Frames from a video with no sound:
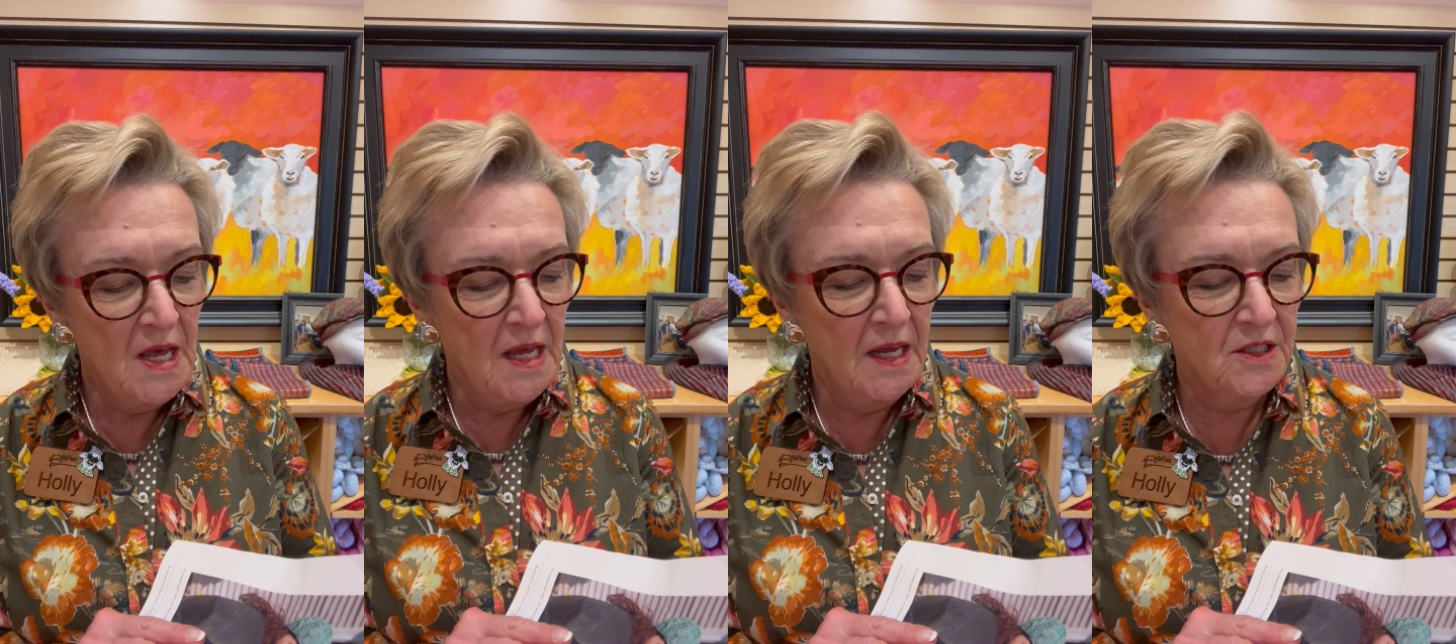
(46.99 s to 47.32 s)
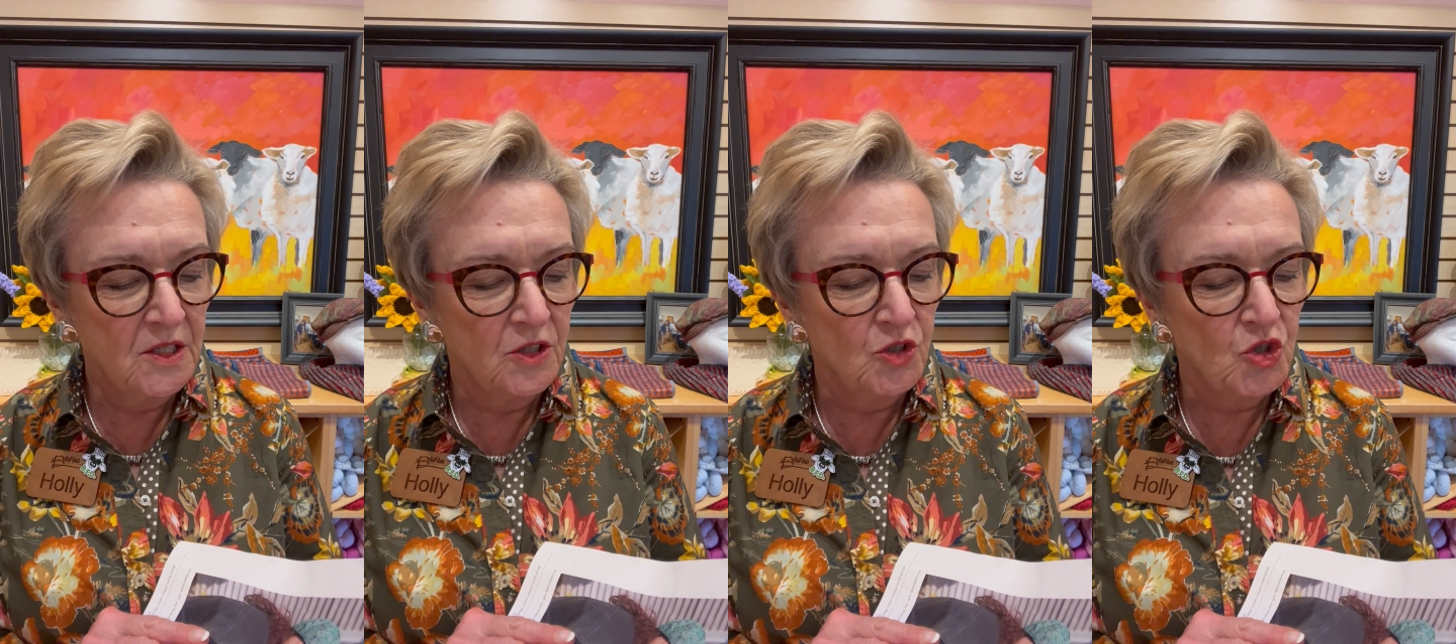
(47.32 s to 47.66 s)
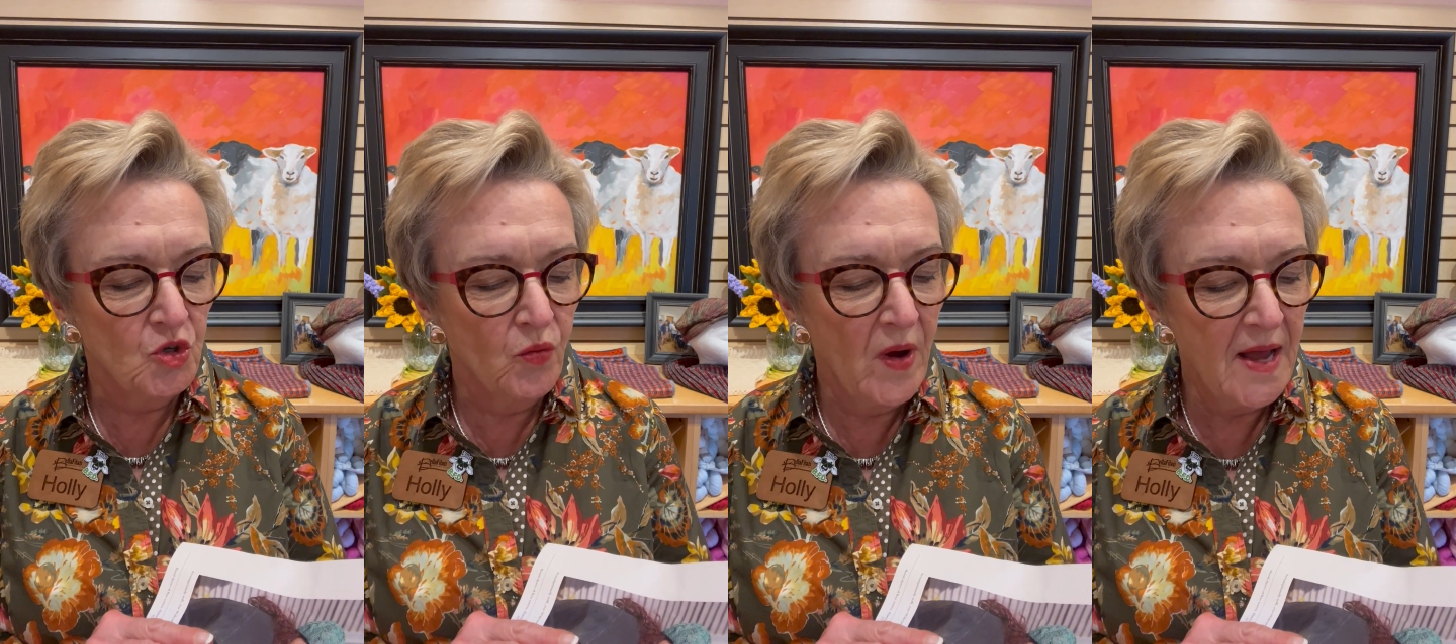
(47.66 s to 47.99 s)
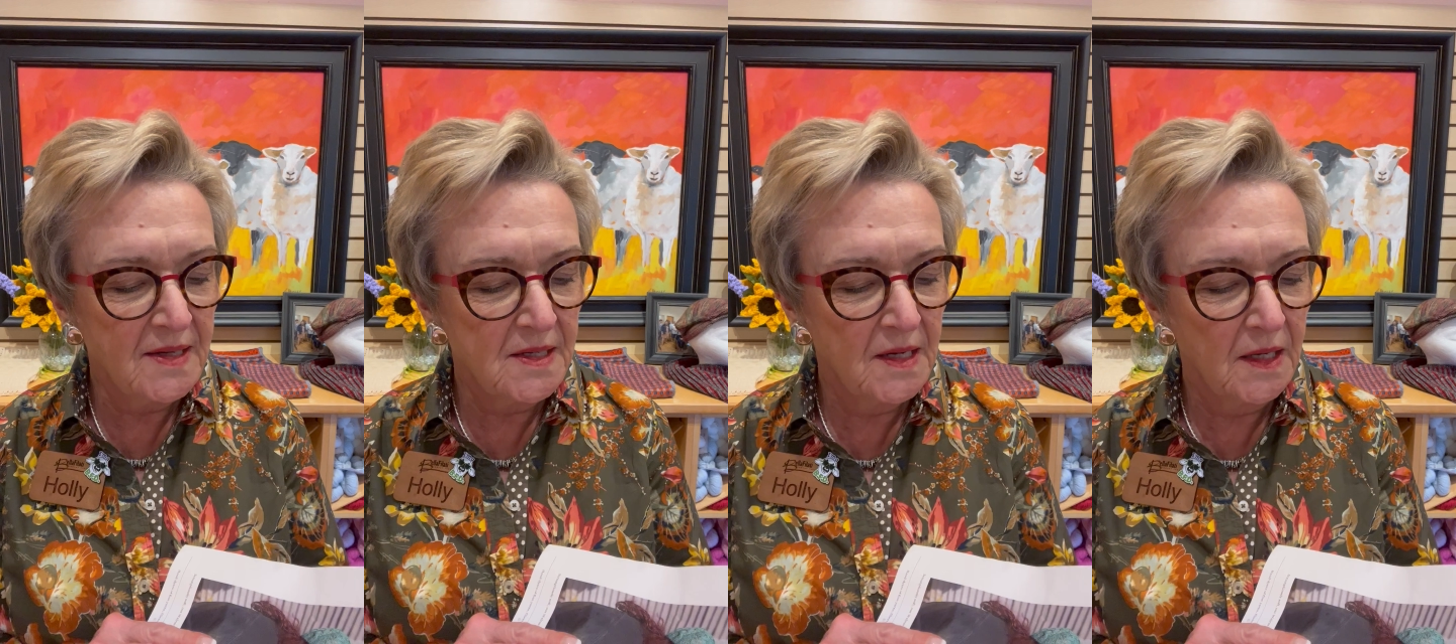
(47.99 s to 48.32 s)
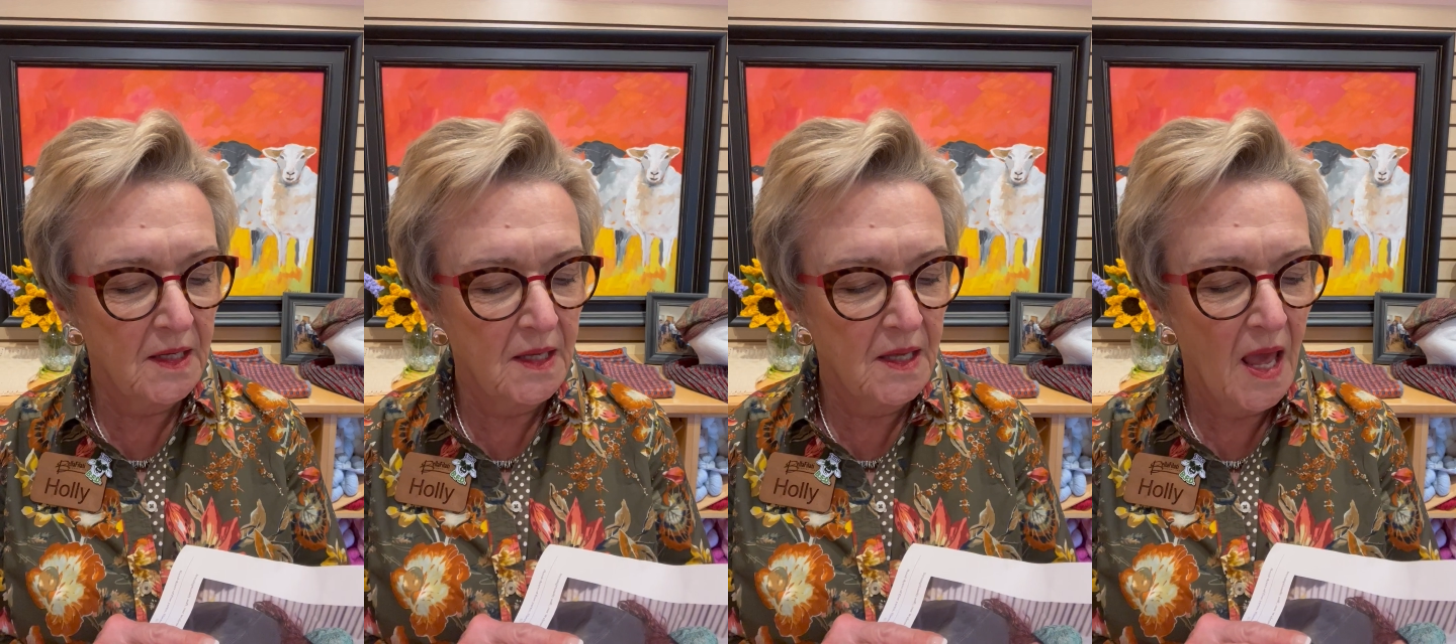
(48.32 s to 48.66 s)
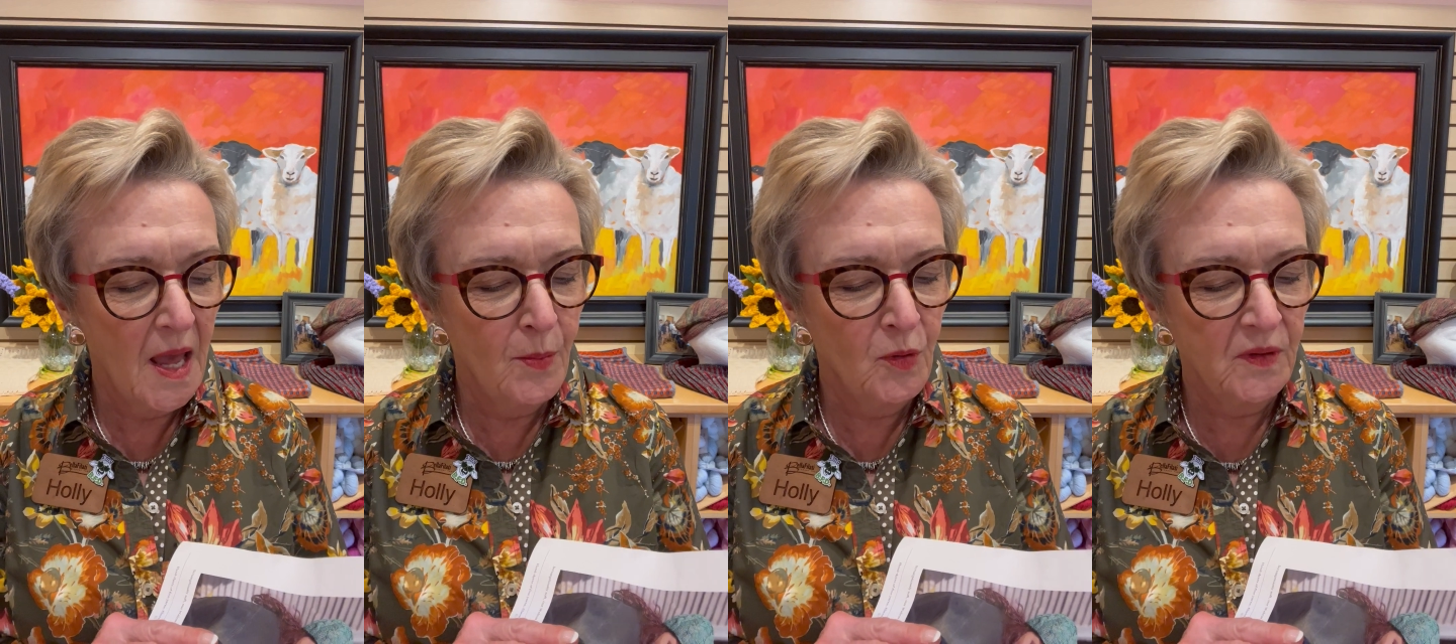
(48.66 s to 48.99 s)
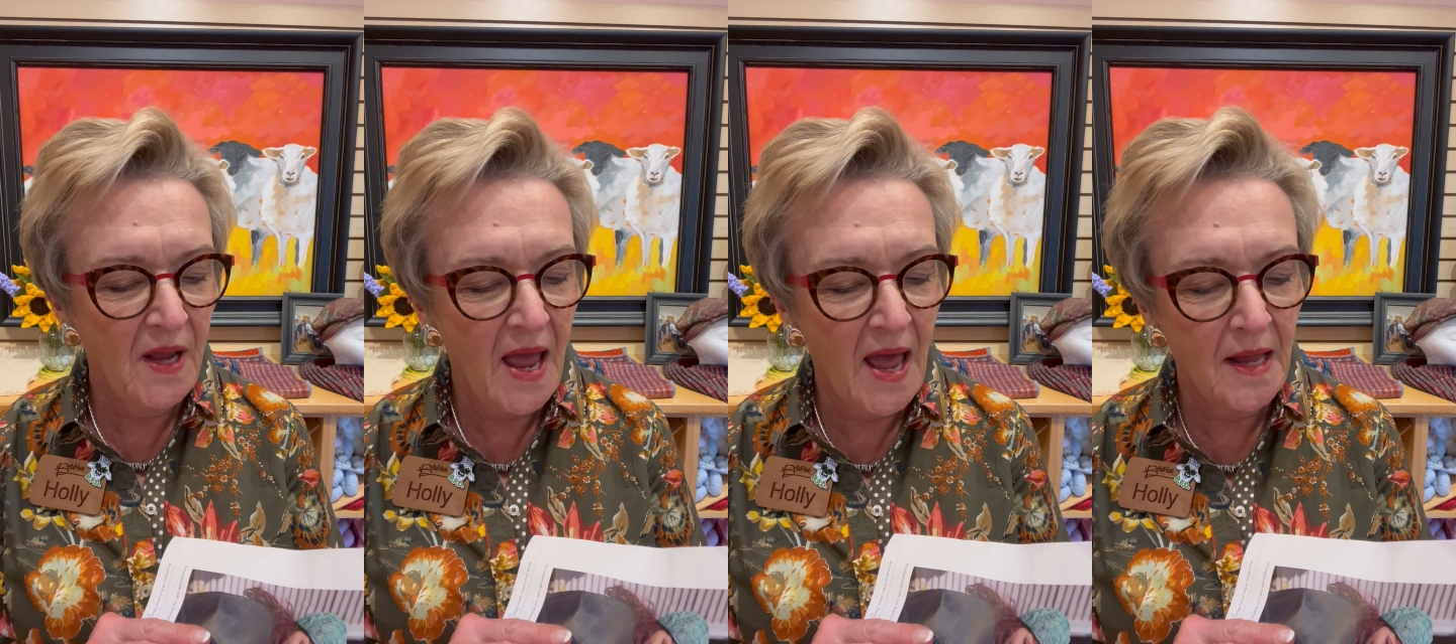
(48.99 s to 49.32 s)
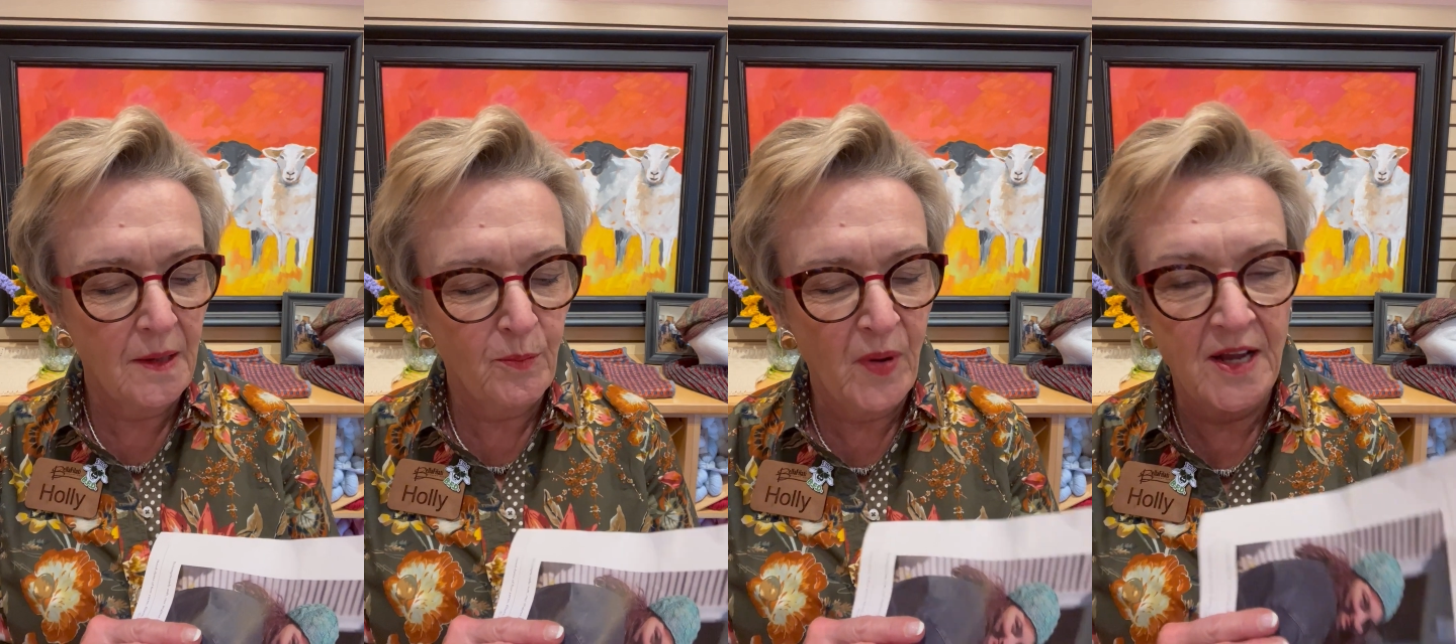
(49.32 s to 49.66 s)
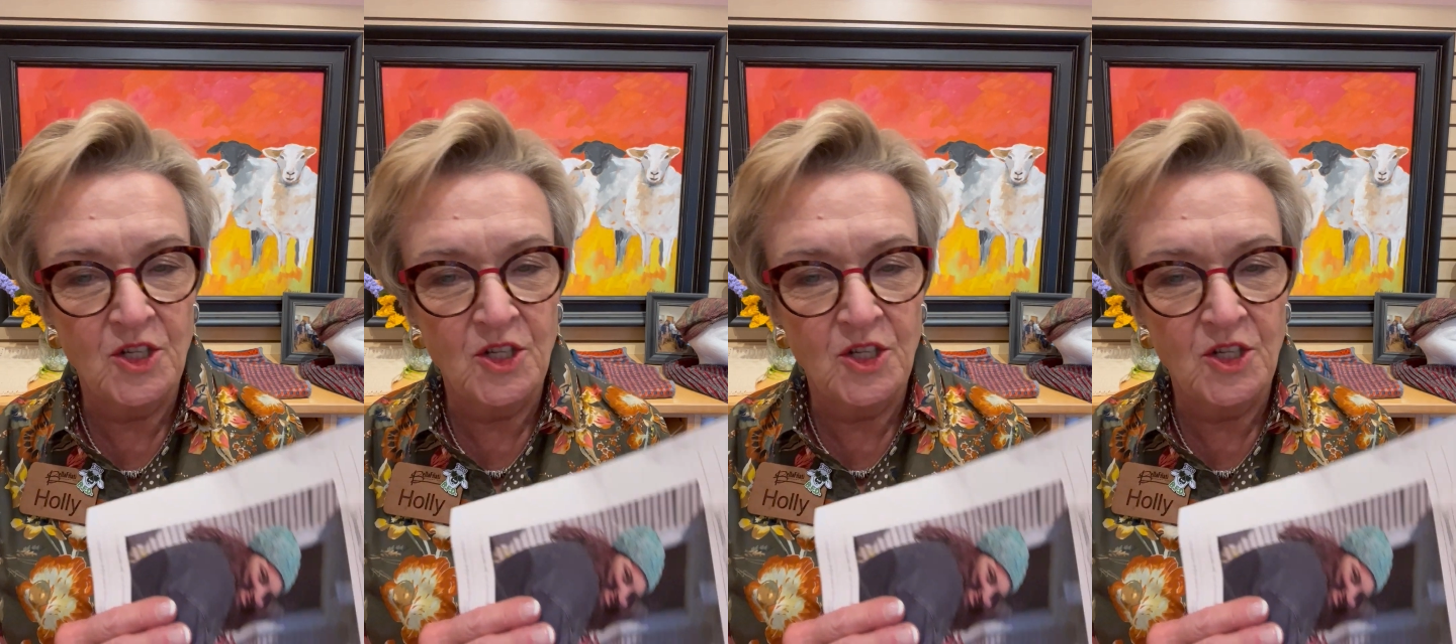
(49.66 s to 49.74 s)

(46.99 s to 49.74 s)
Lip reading: It's the Jurassic Cabled Hat by